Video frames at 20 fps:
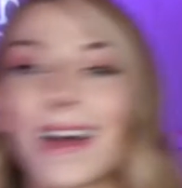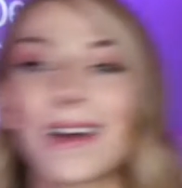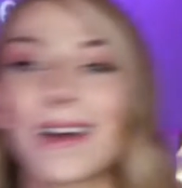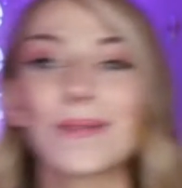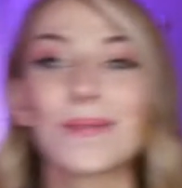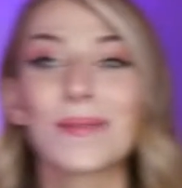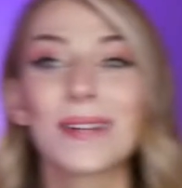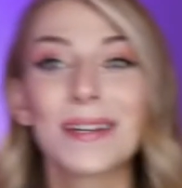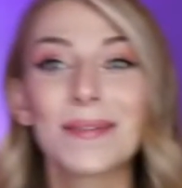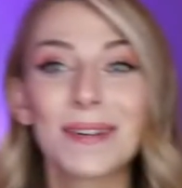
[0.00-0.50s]

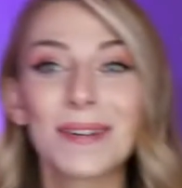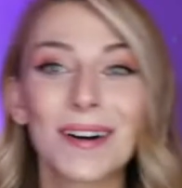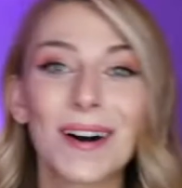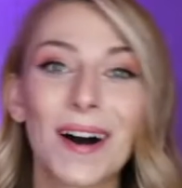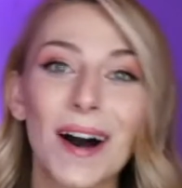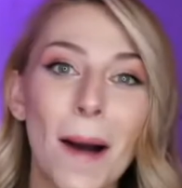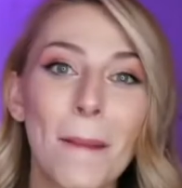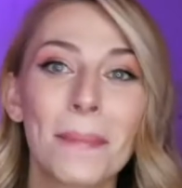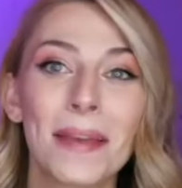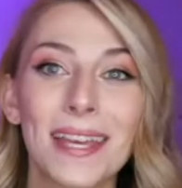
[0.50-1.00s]
we will
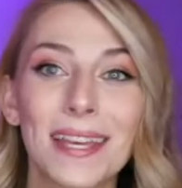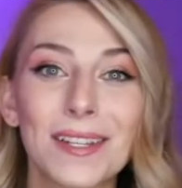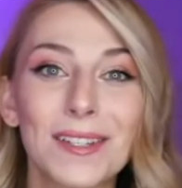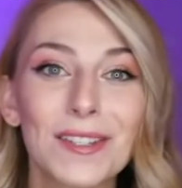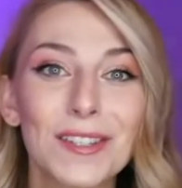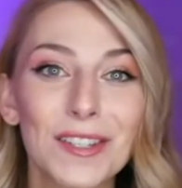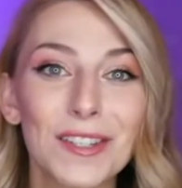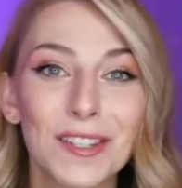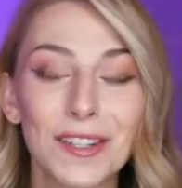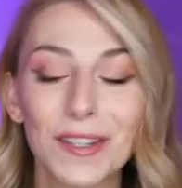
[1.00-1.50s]
hop
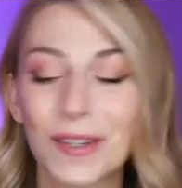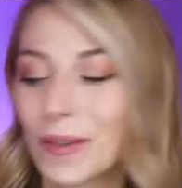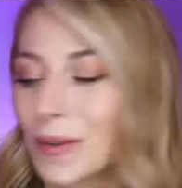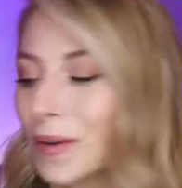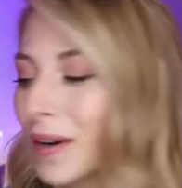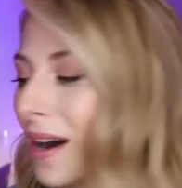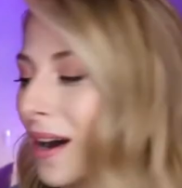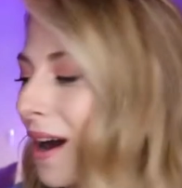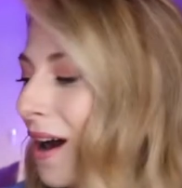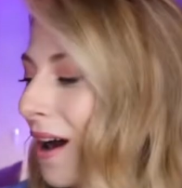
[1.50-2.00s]

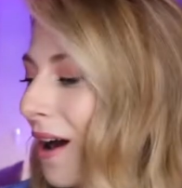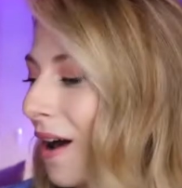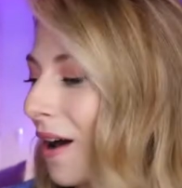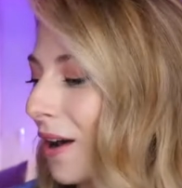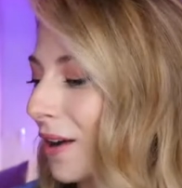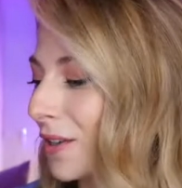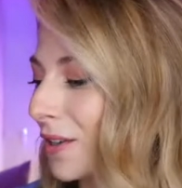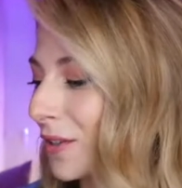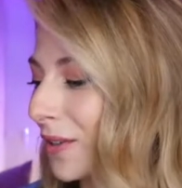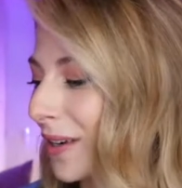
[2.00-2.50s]
into
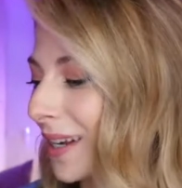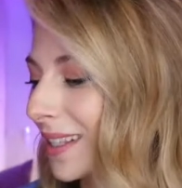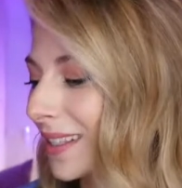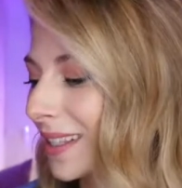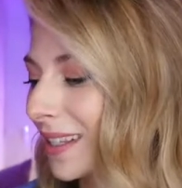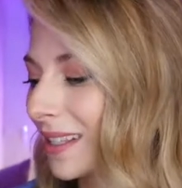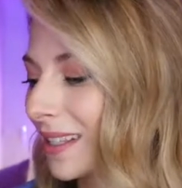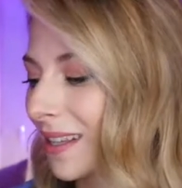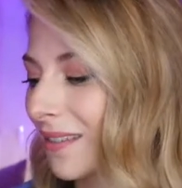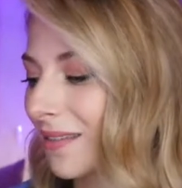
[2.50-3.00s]
our
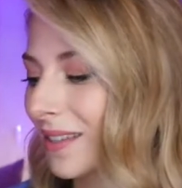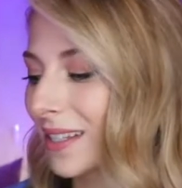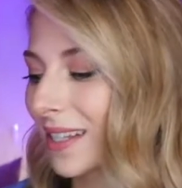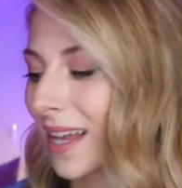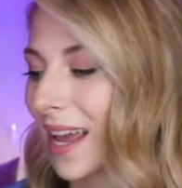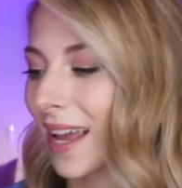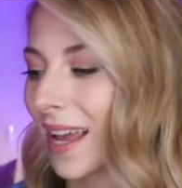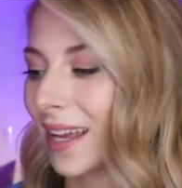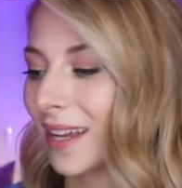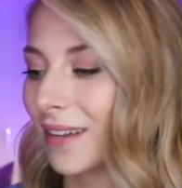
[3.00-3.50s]
transits of the
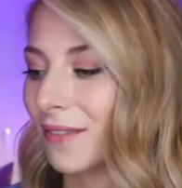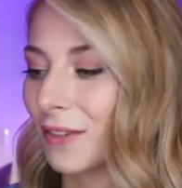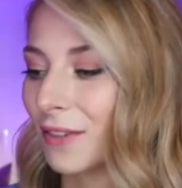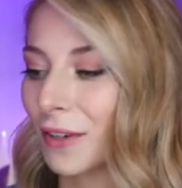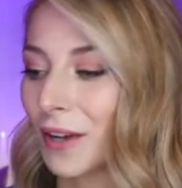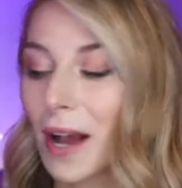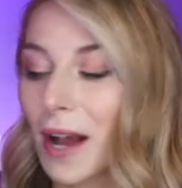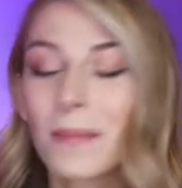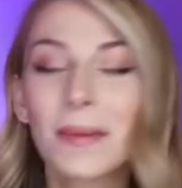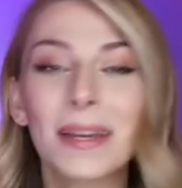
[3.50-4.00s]
day. If you're
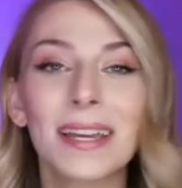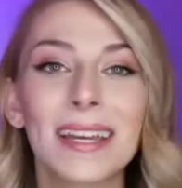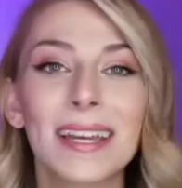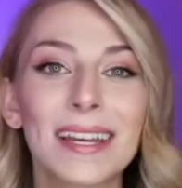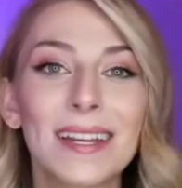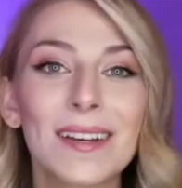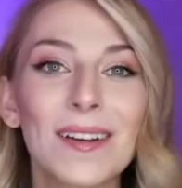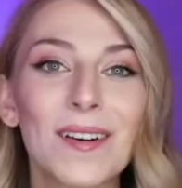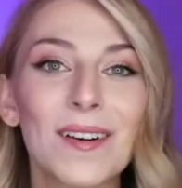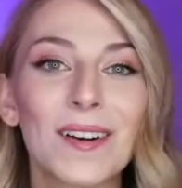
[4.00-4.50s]
coming
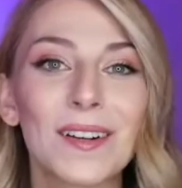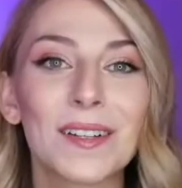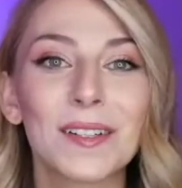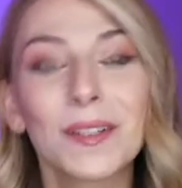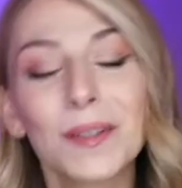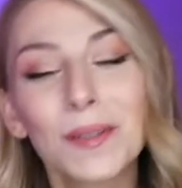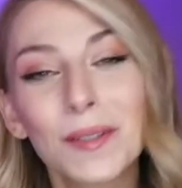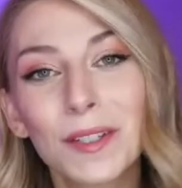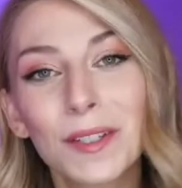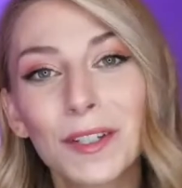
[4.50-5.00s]
in on
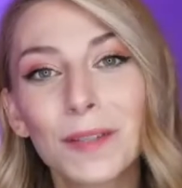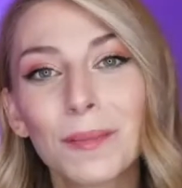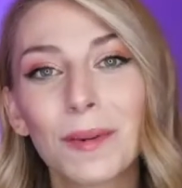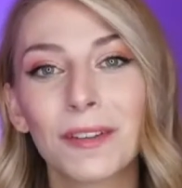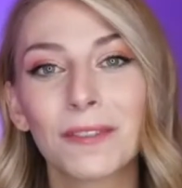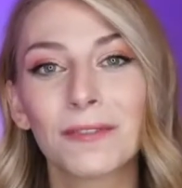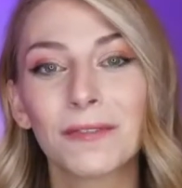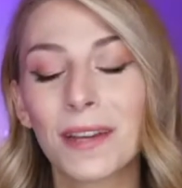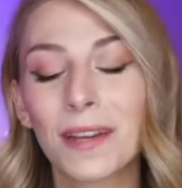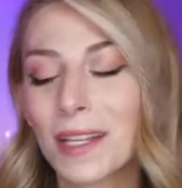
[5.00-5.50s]
YouTube,
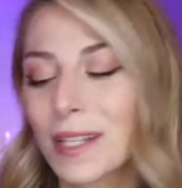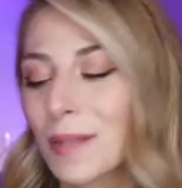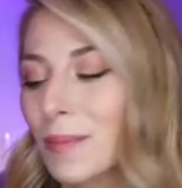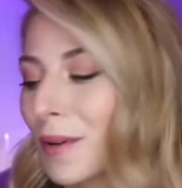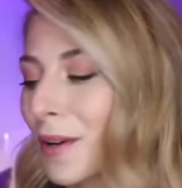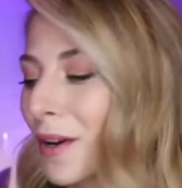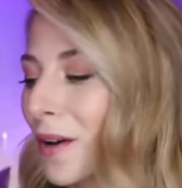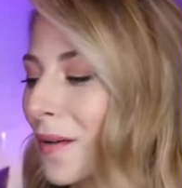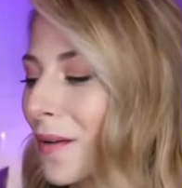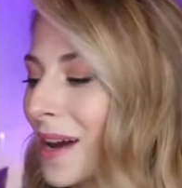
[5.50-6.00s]
on
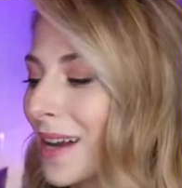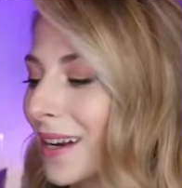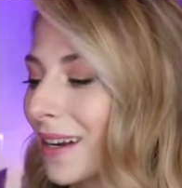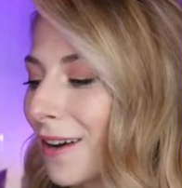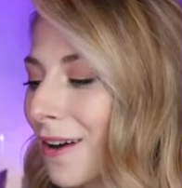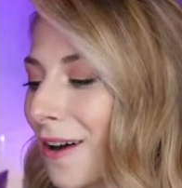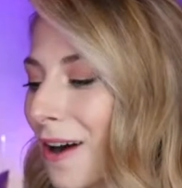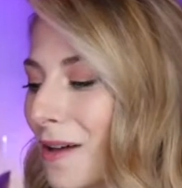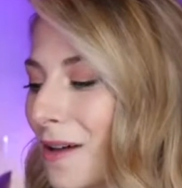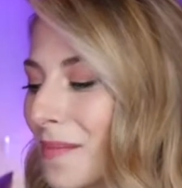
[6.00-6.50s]
Facebook, go ahead and
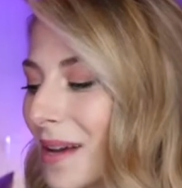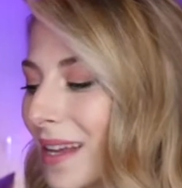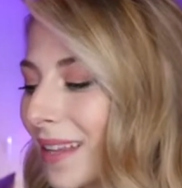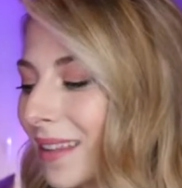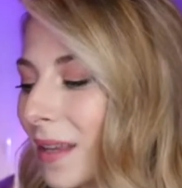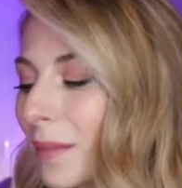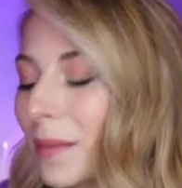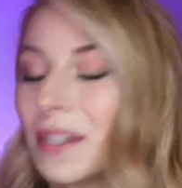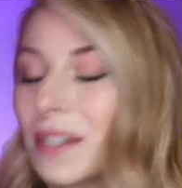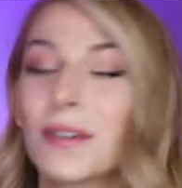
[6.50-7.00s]
comment.
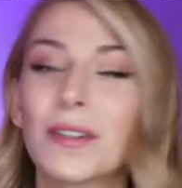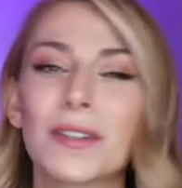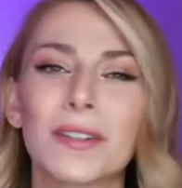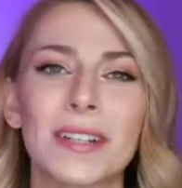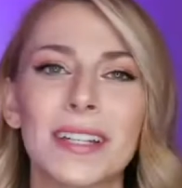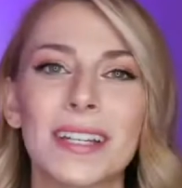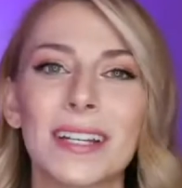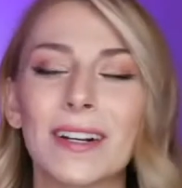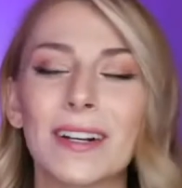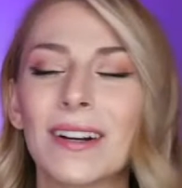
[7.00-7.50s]
Let me know you're
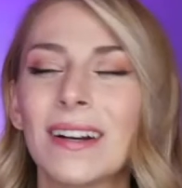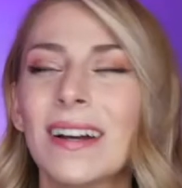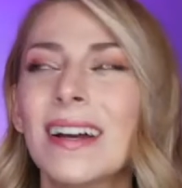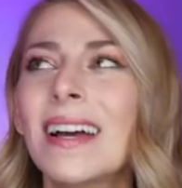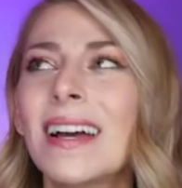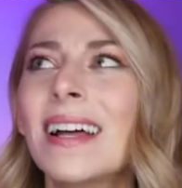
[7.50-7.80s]
here.